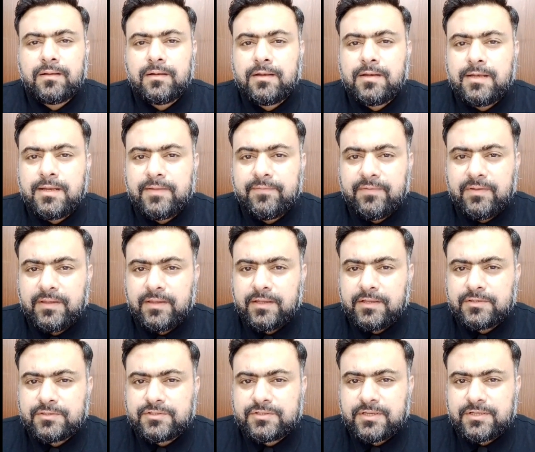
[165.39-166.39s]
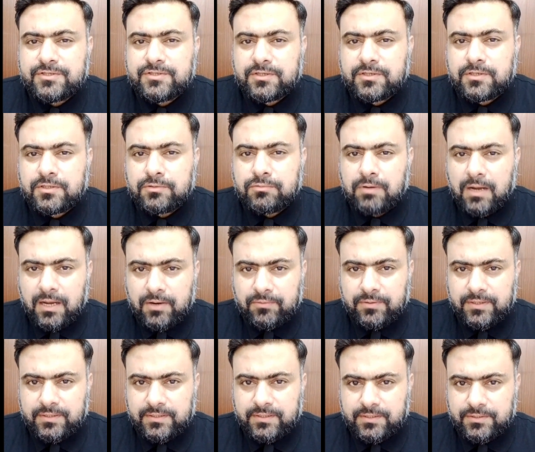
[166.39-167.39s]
living in such crowded